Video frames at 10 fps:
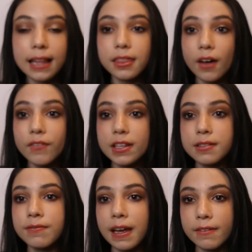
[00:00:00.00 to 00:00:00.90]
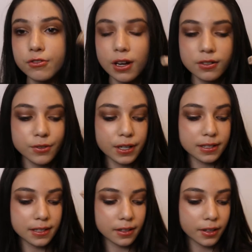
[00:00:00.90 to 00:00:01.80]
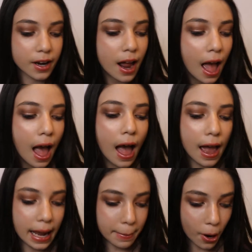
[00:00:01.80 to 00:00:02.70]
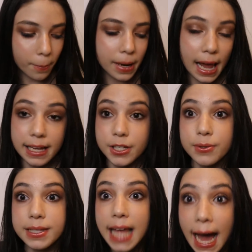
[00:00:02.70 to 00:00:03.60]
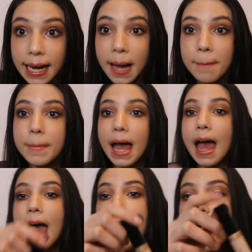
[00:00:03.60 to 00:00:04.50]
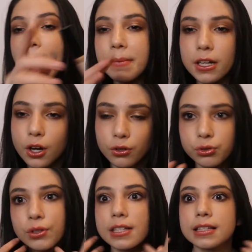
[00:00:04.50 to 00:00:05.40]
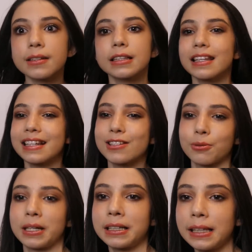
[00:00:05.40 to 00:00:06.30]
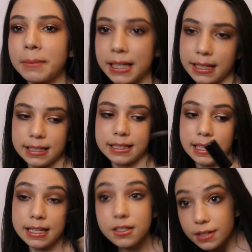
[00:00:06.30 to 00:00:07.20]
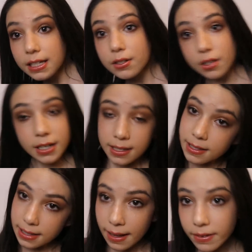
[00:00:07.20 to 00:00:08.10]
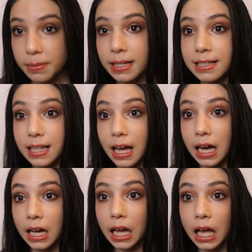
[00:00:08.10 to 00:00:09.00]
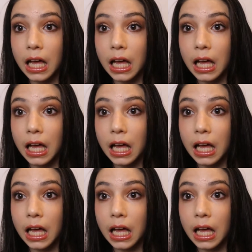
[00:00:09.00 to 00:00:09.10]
love this, favorite drugstore concealer, and I'm hoping I can use that up. I'm gonna go through these things quickly because this video is already 7 minutes long,